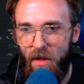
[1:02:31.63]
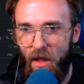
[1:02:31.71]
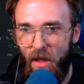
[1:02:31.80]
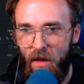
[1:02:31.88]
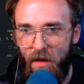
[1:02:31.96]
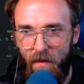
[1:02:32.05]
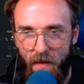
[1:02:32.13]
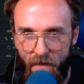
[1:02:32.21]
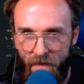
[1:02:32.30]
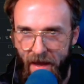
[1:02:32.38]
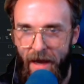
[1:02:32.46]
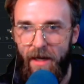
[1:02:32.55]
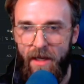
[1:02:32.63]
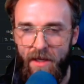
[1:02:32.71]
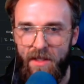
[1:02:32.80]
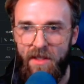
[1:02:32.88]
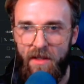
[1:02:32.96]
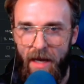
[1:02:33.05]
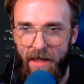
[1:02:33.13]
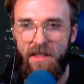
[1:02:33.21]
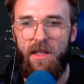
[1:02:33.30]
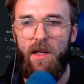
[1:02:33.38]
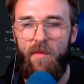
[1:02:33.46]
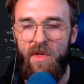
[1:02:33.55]
then then that is that's
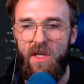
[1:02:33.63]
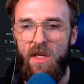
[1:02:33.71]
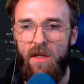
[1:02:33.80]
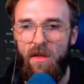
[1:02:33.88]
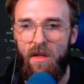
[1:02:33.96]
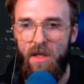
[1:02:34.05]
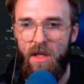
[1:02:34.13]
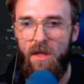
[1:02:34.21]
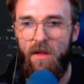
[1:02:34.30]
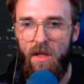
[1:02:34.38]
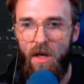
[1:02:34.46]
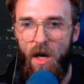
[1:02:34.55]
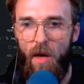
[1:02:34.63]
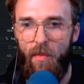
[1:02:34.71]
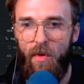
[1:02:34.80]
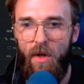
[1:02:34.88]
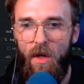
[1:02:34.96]
gonna be the the up.